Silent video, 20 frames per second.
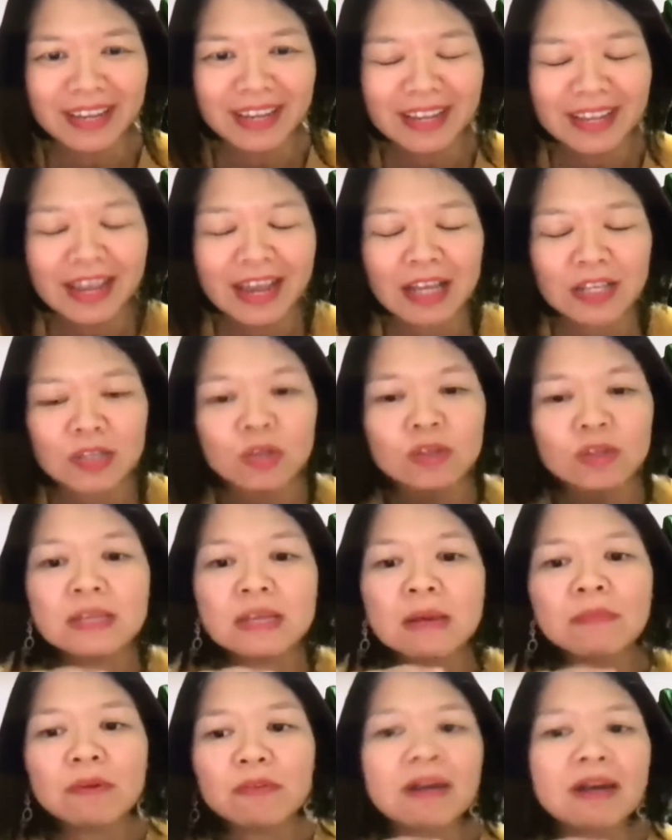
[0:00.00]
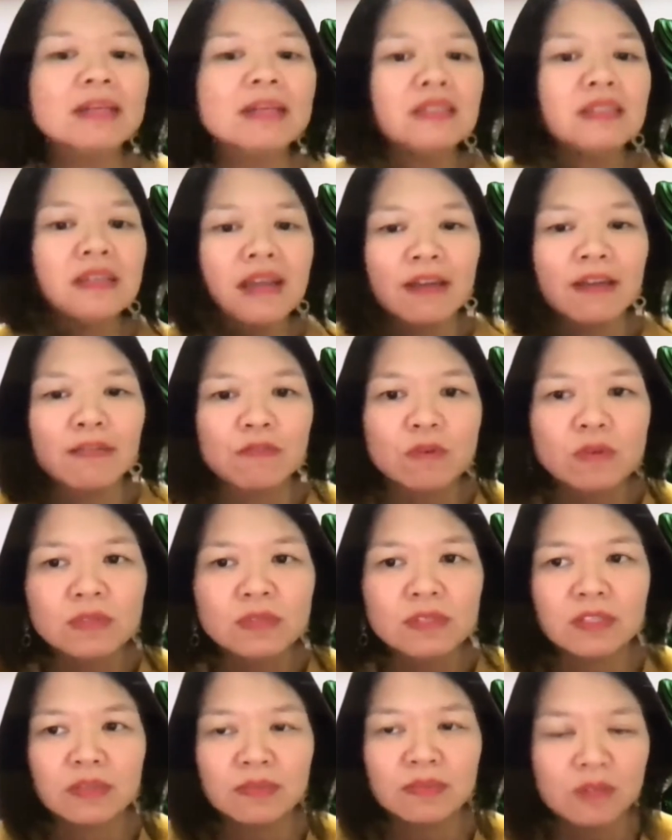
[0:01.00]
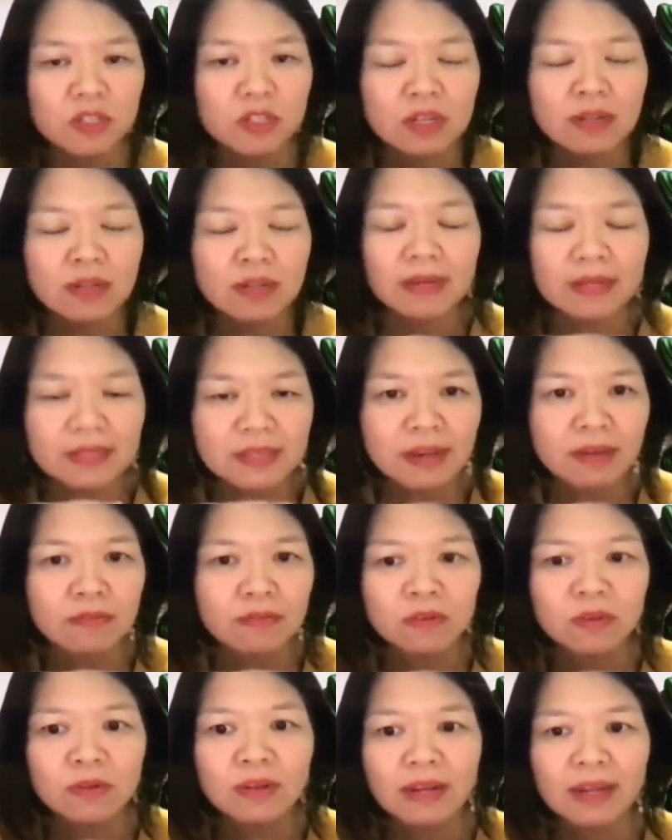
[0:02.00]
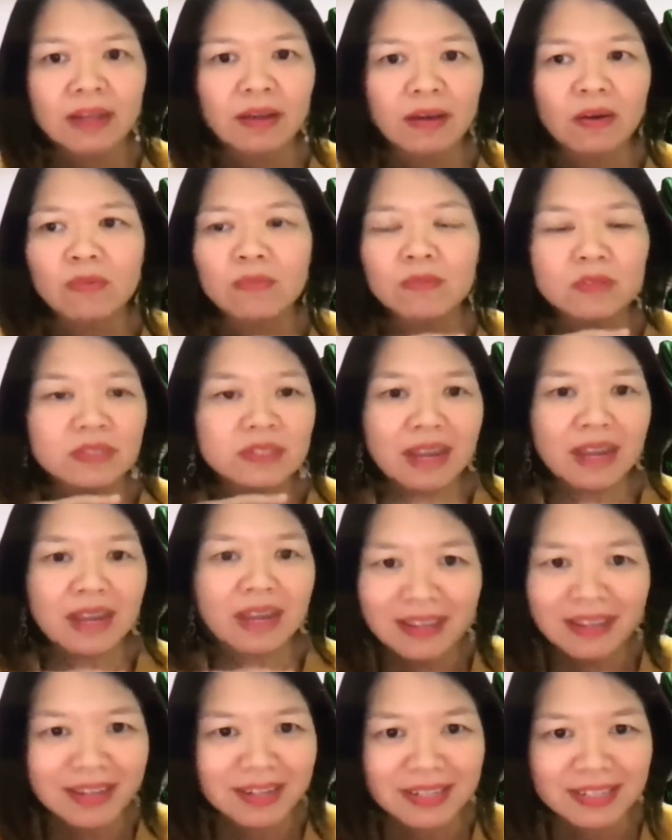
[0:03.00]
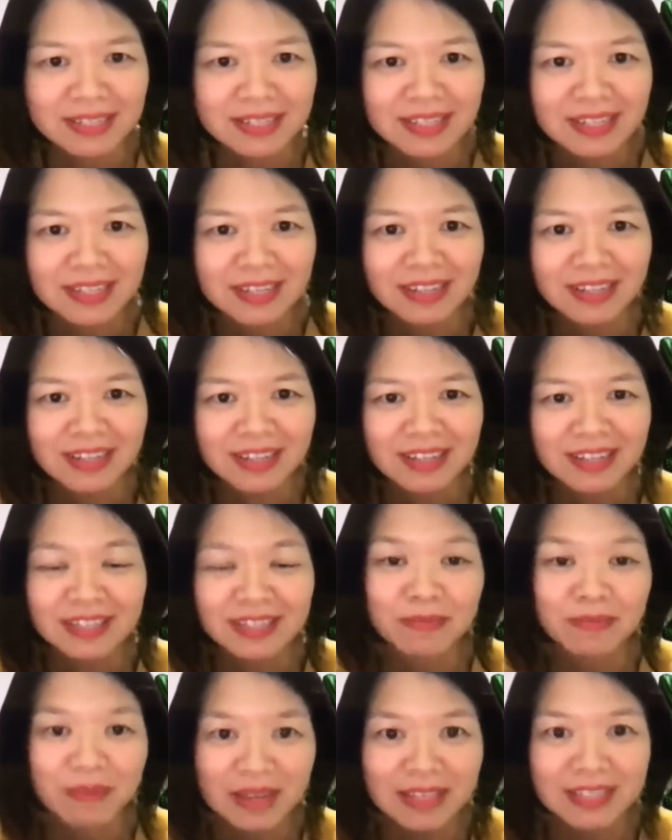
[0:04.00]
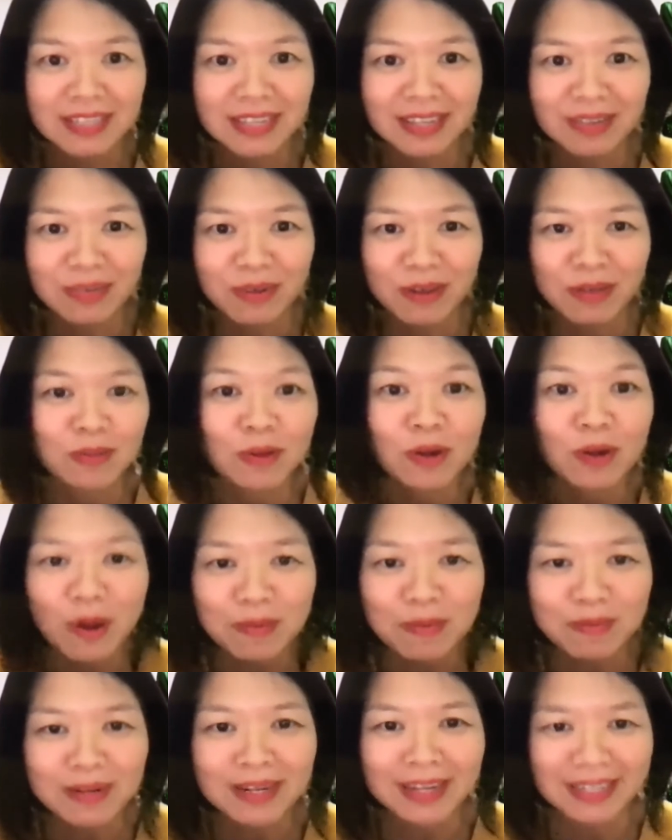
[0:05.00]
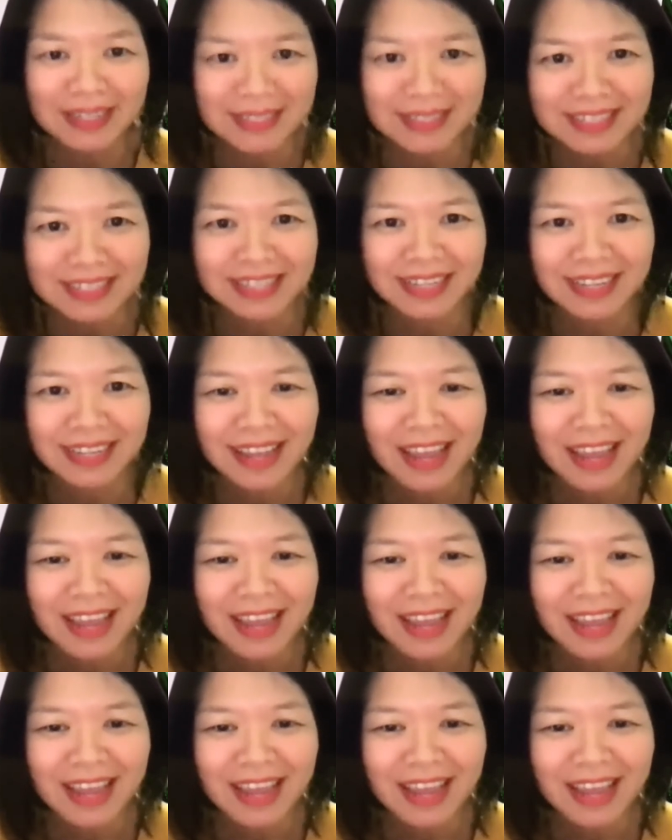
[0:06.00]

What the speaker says: Yeah, so some of us here have used this machine myself too, like almost 10 years. It's amazing. We have no complaints.